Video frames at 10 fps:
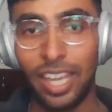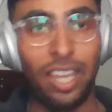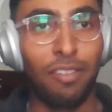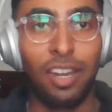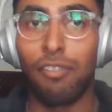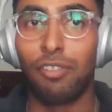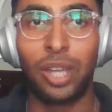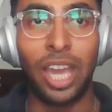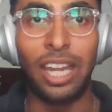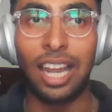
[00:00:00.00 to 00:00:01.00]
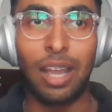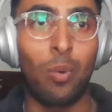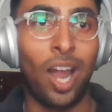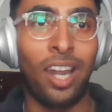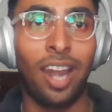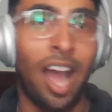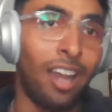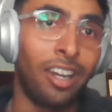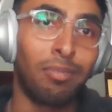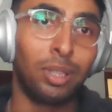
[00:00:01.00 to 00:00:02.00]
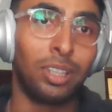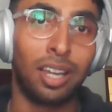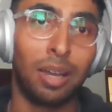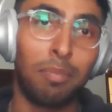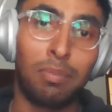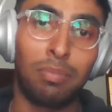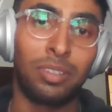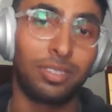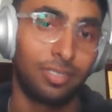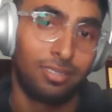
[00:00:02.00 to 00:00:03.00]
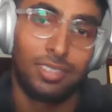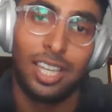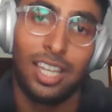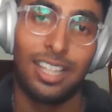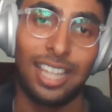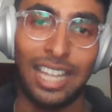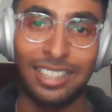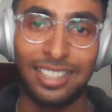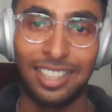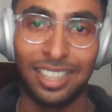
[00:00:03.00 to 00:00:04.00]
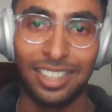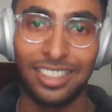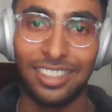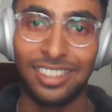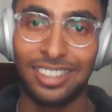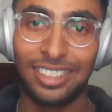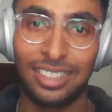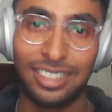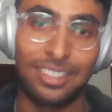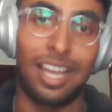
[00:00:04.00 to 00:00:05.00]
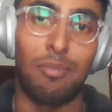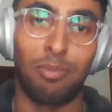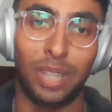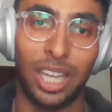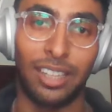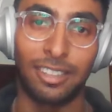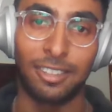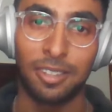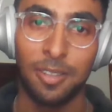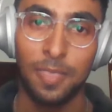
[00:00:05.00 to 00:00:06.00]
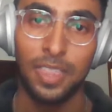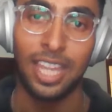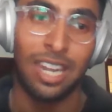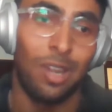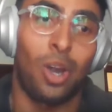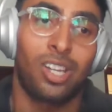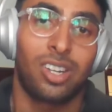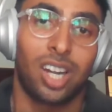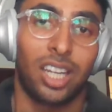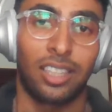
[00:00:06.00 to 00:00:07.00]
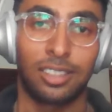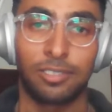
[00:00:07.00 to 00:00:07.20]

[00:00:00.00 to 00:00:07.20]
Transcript: even if you get it like 1 in 100 people, that's still something. They're not trying.